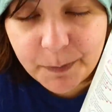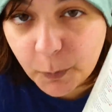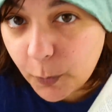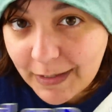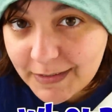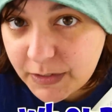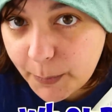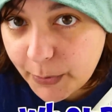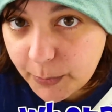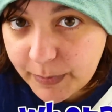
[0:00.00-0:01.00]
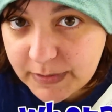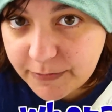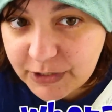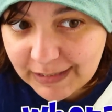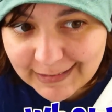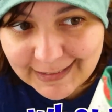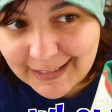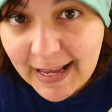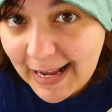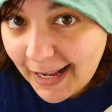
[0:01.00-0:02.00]
what's the purpose of gelatin,
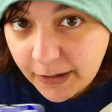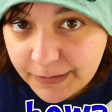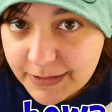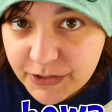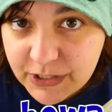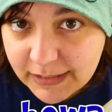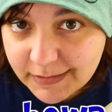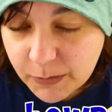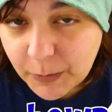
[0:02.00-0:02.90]
how does gelatin